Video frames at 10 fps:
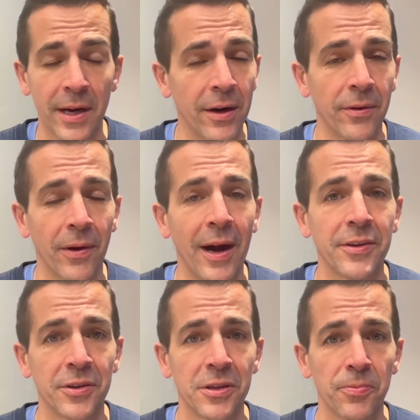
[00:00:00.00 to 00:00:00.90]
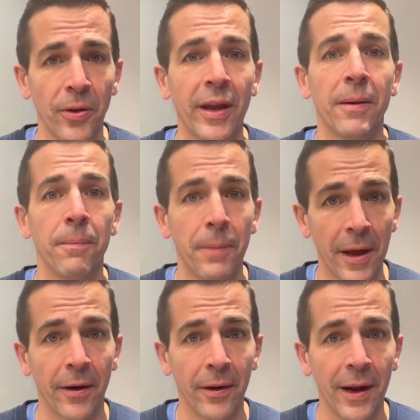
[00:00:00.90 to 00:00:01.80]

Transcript: Aaron Rodgers played better.